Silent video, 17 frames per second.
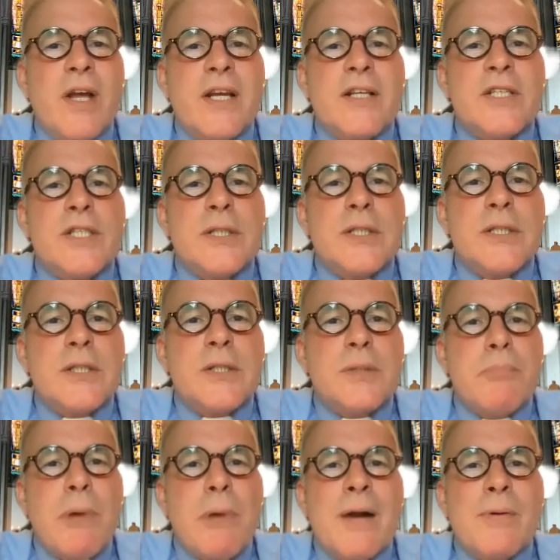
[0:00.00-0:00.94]
like a
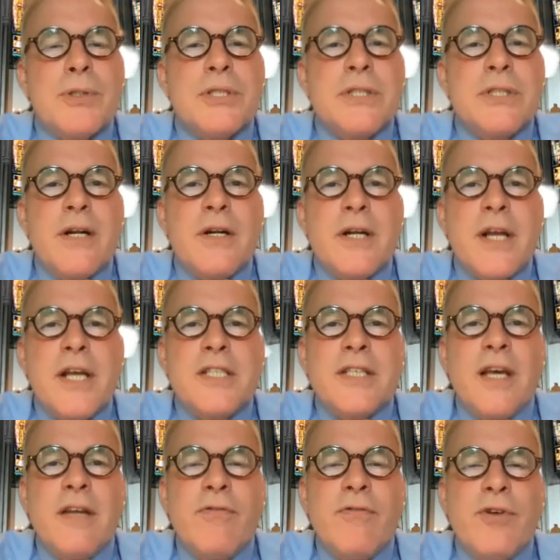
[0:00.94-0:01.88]
spiral staircase,
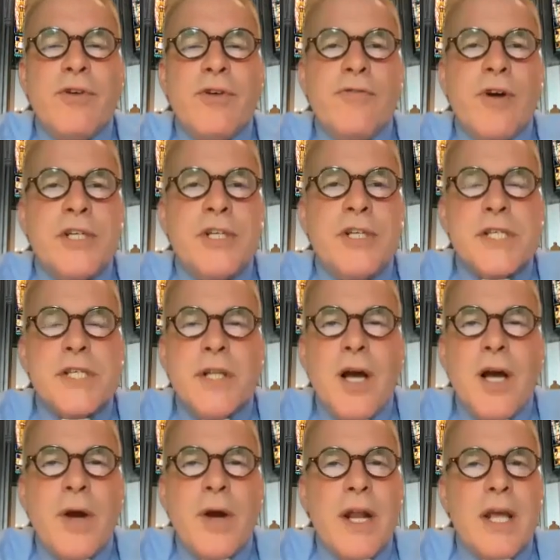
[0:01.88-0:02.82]
can feel very
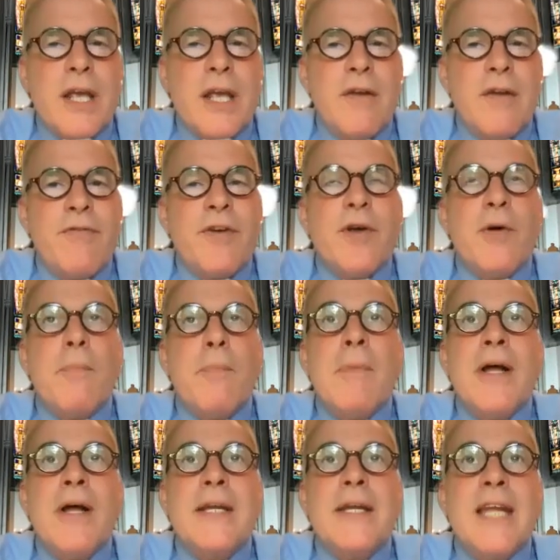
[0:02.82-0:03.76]
slow and it can feel
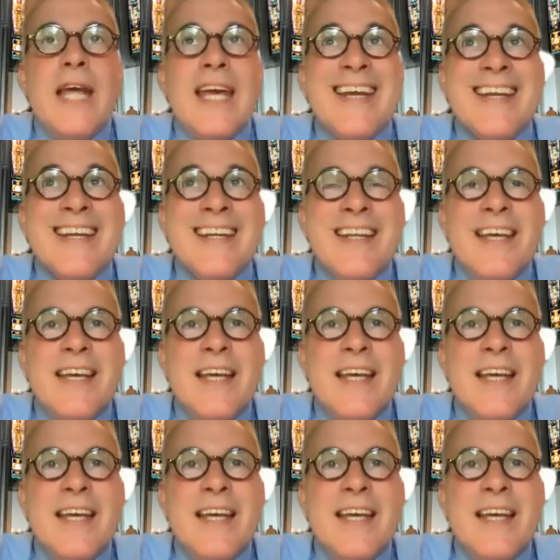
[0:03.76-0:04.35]
mundane.